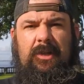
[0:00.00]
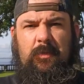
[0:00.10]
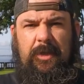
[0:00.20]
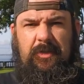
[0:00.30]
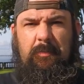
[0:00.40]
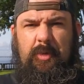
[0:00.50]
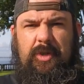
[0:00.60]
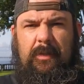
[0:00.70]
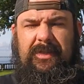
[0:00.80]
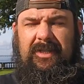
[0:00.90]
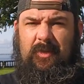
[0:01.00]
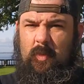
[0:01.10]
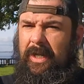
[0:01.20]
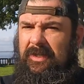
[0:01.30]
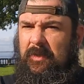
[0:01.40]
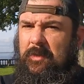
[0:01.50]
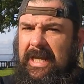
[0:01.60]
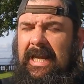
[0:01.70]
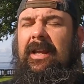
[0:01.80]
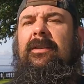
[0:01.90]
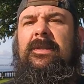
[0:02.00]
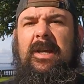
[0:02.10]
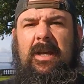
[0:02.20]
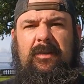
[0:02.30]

22 push ups in 22 days